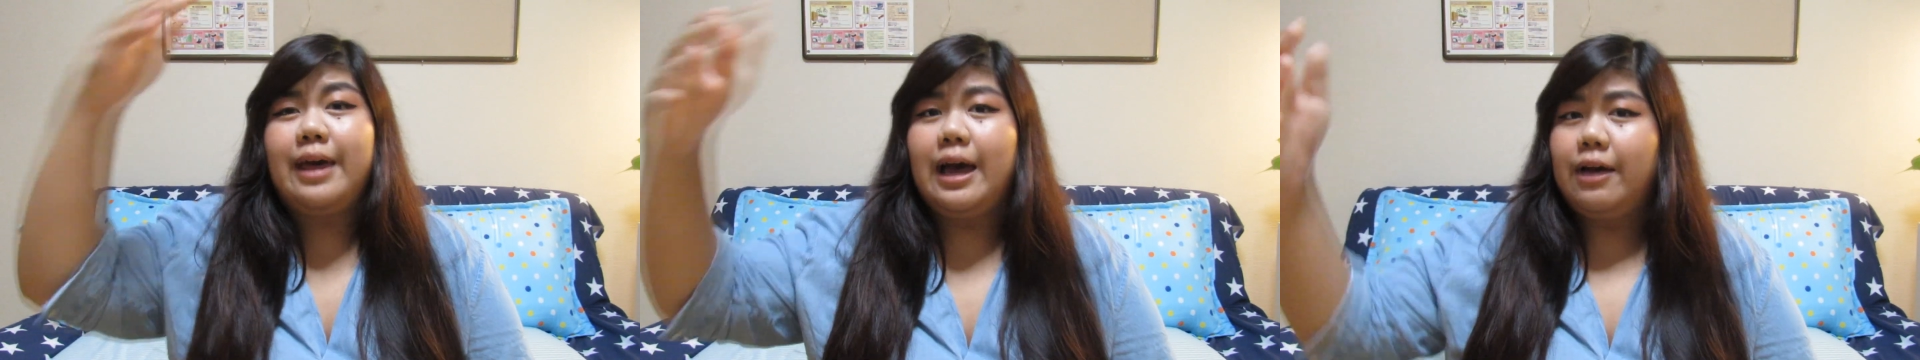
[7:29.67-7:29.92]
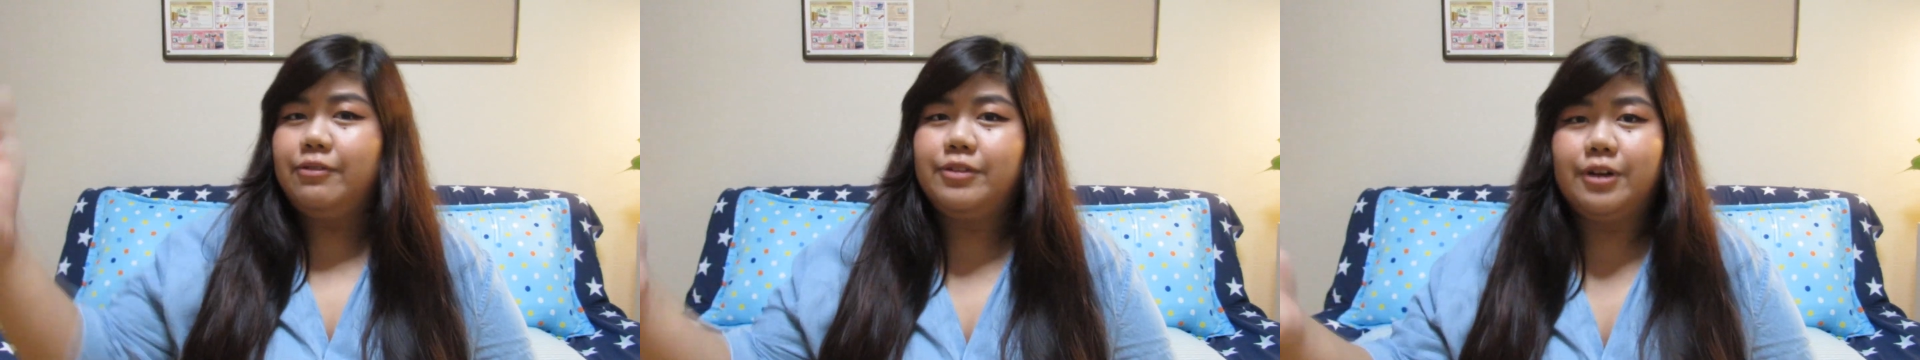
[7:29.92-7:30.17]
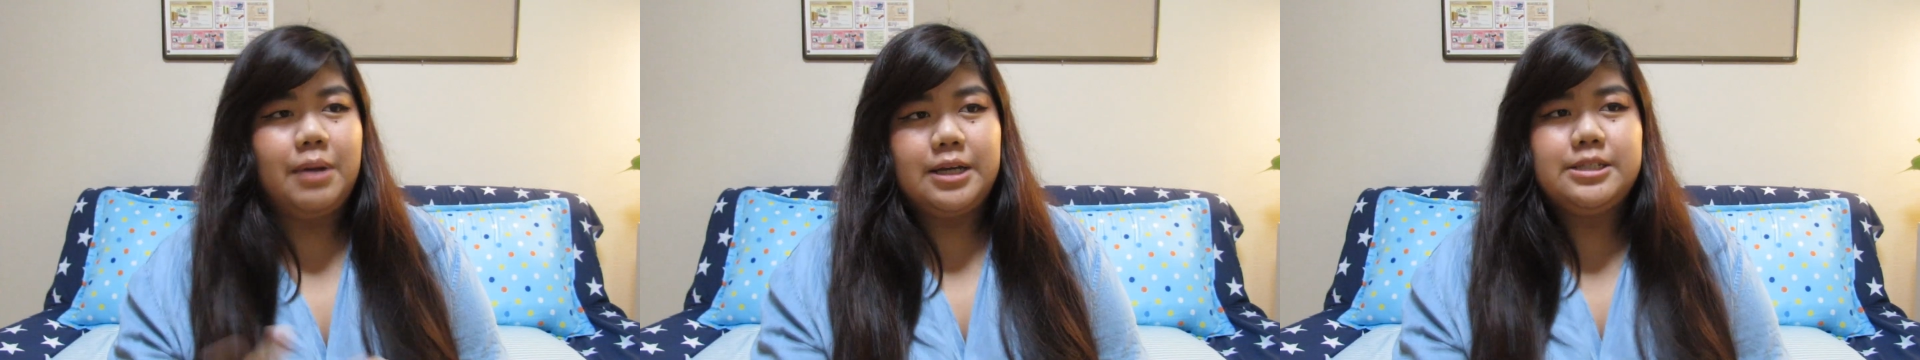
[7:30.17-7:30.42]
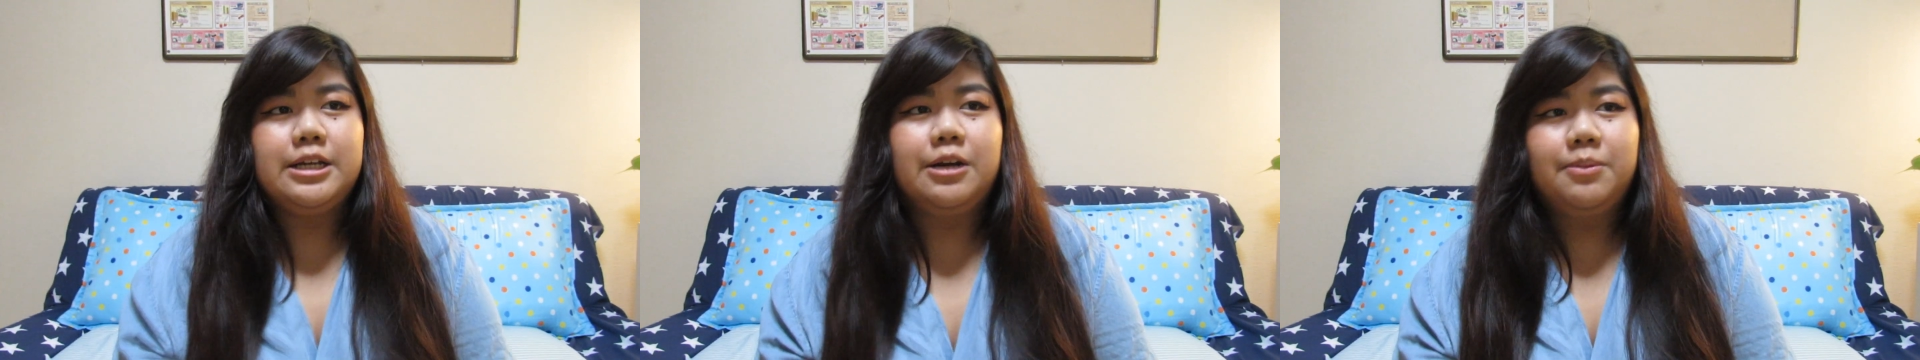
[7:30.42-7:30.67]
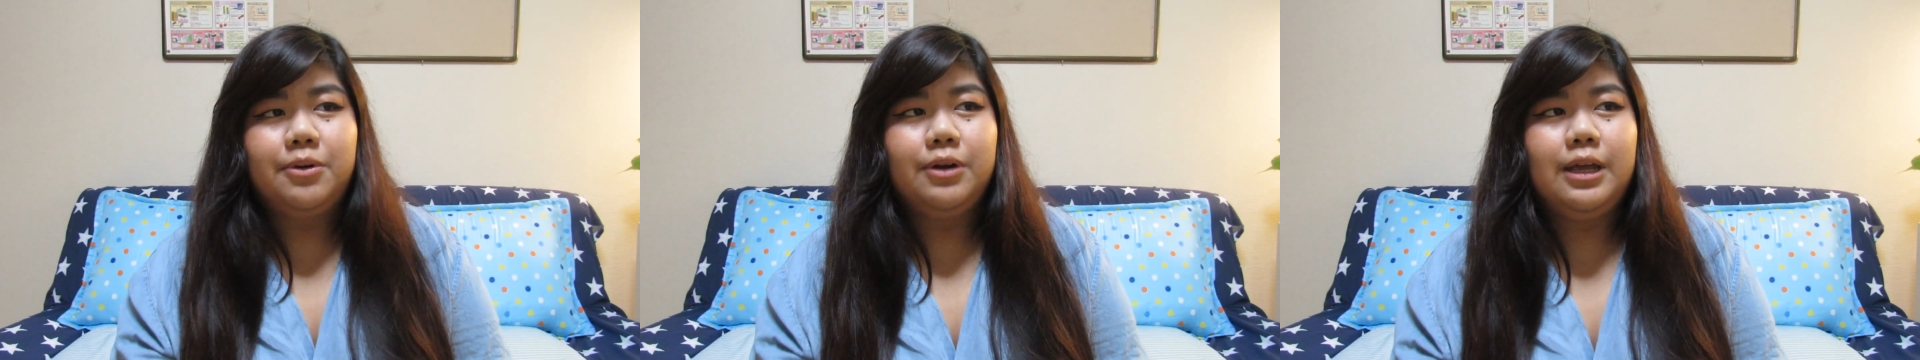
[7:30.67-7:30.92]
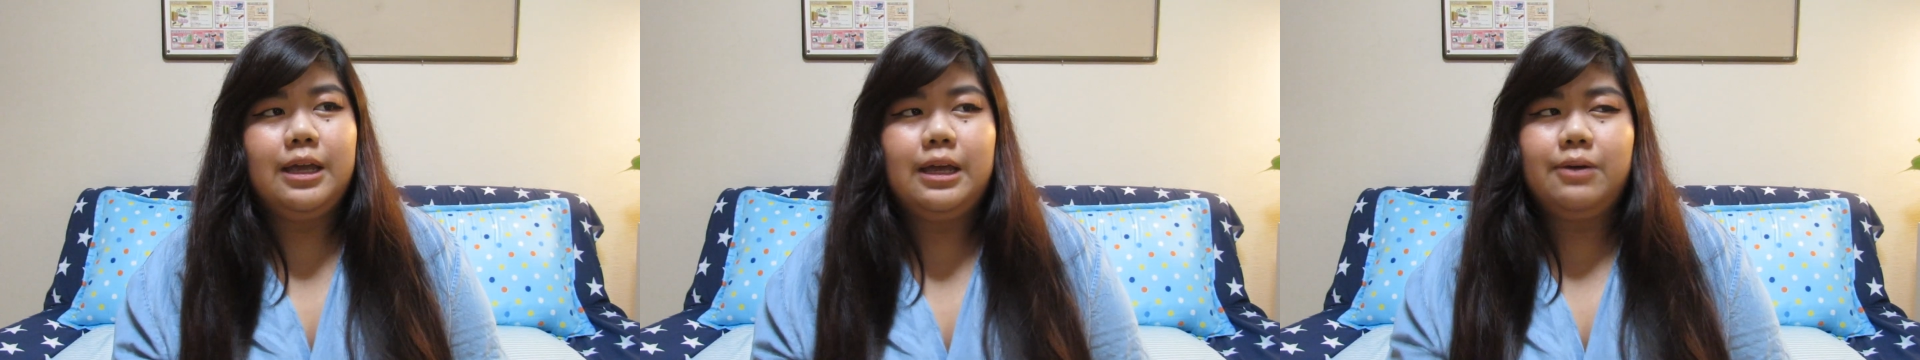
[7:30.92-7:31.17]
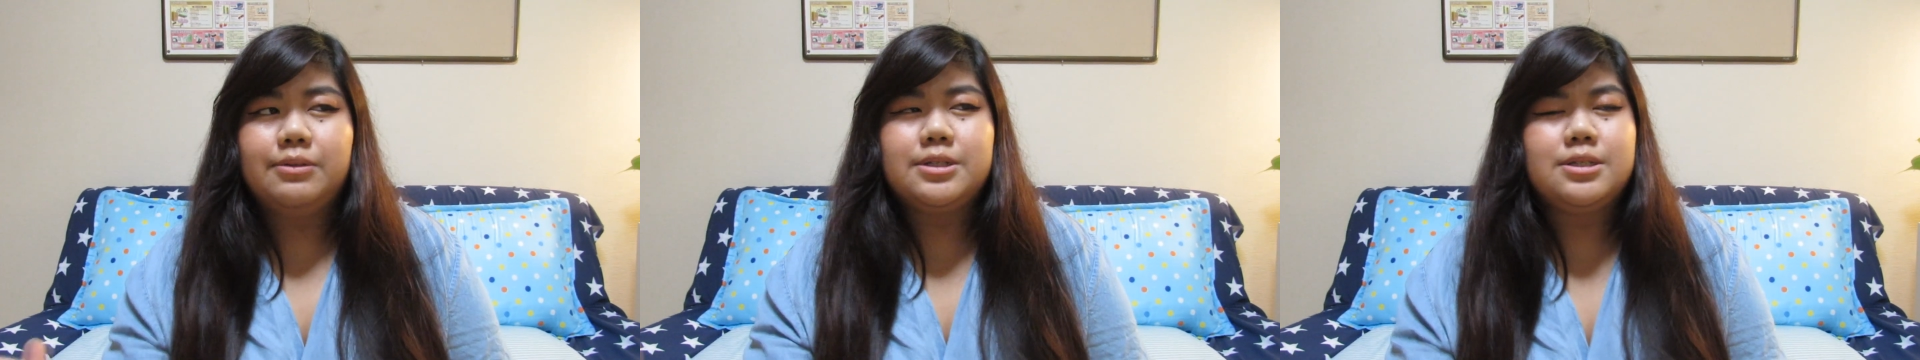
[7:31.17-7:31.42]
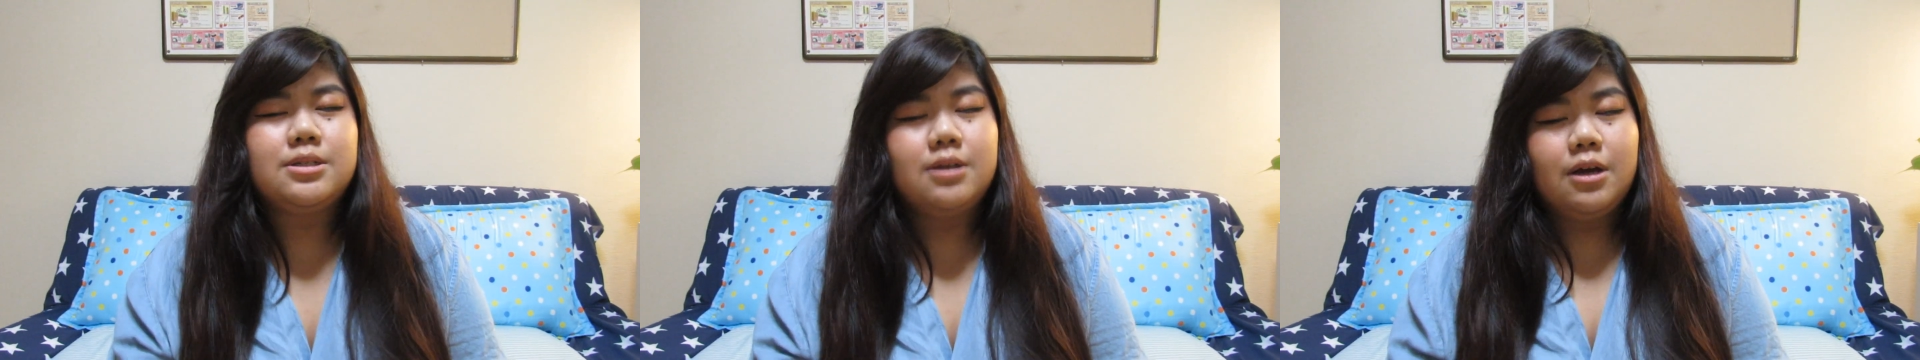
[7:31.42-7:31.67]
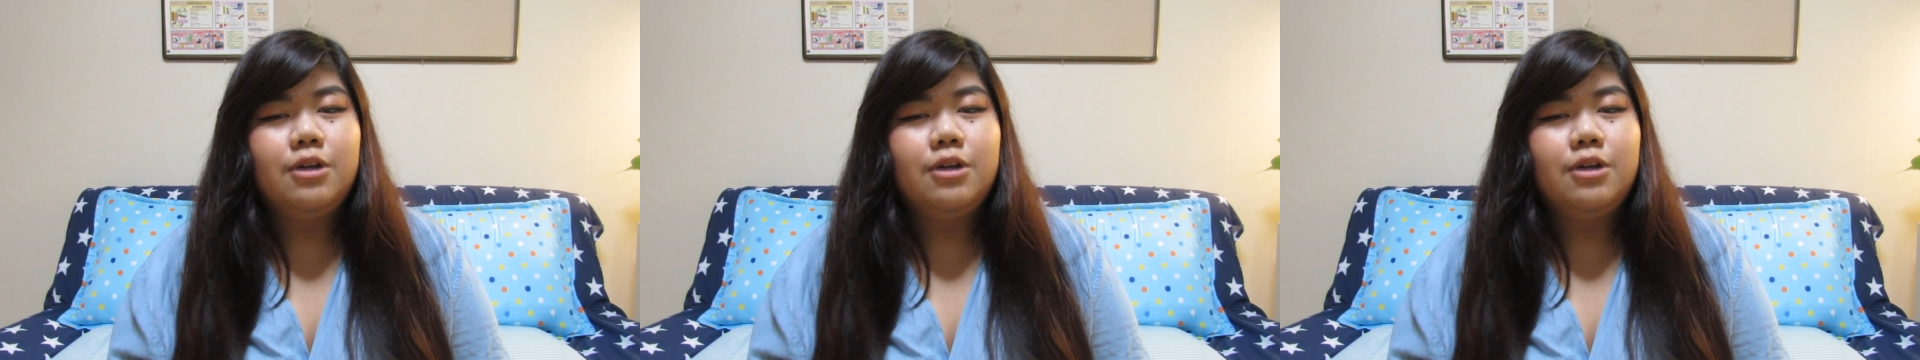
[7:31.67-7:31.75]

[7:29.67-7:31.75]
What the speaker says: after my ceremony, it was